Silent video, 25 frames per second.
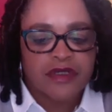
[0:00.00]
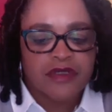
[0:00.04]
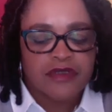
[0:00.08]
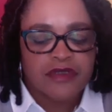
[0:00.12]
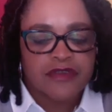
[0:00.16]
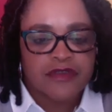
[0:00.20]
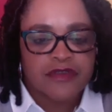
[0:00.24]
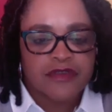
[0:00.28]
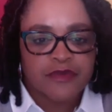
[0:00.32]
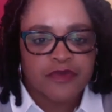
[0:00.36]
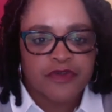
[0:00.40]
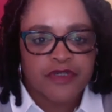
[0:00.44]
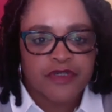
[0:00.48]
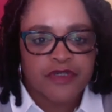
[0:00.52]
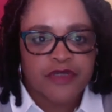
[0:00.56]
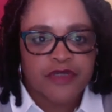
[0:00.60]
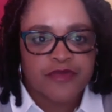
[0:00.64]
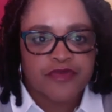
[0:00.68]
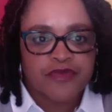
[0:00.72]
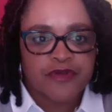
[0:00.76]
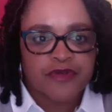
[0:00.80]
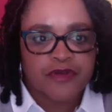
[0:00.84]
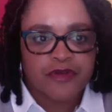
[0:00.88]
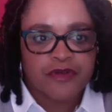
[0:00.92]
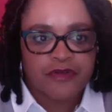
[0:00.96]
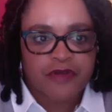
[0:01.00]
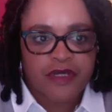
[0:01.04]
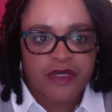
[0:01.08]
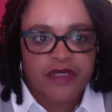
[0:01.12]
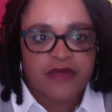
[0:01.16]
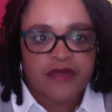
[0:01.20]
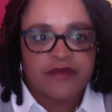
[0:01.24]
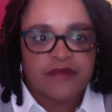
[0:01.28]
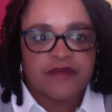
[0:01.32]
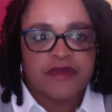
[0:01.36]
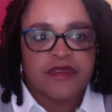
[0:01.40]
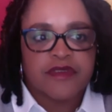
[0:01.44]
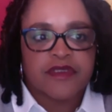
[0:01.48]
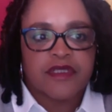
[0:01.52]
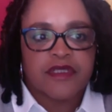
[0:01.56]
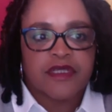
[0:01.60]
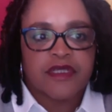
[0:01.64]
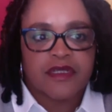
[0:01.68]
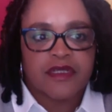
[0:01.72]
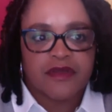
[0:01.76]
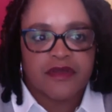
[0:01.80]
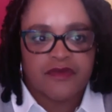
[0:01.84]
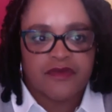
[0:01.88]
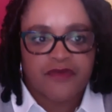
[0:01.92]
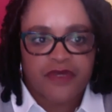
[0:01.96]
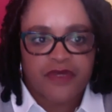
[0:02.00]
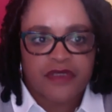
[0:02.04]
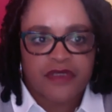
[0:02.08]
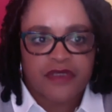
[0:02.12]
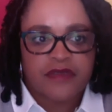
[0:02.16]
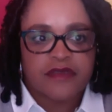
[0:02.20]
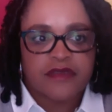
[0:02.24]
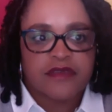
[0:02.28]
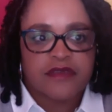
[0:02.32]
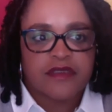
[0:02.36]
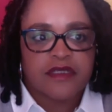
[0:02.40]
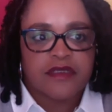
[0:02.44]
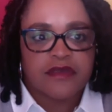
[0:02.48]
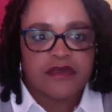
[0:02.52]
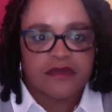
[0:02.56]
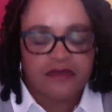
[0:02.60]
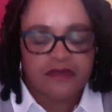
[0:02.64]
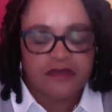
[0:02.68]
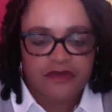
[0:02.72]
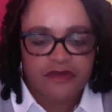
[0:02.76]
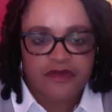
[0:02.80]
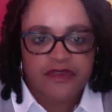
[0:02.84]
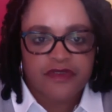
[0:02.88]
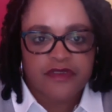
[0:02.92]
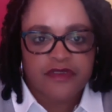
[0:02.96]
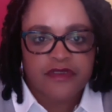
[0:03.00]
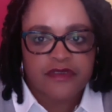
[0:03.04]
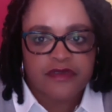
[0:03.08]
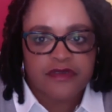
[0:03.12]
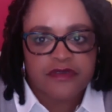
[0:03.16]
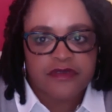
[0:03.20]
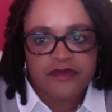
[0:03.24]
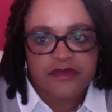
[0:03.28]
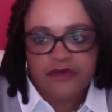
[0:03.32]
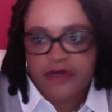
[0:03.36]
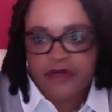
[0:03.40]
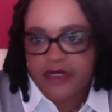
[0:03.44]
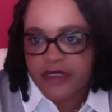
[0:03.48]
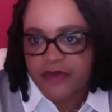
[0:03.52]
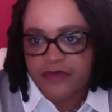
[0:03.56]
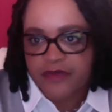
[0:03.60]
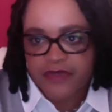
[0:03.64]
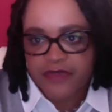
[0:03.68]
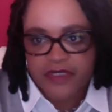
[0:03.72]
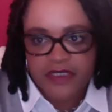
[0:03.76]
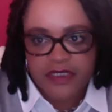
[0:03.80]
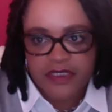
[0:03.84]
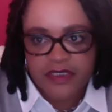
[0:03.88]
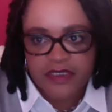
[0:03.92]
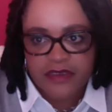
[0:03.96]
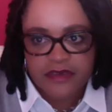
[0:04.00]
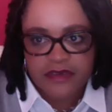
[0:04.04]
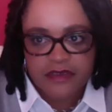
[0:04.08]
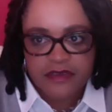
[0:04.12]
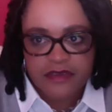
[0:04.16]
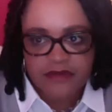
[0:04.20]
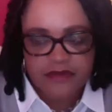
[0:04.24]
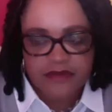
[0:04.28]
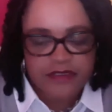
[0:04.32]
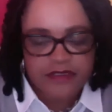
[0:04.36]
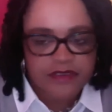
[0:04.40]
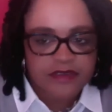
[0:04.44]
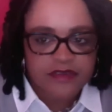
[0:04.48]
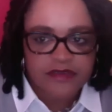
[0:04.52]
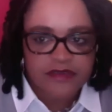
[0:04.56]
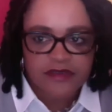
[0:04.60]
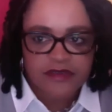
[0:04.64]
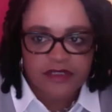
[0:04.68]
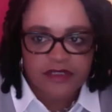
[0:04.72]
supporting programs and events and services to our MBE. So it's,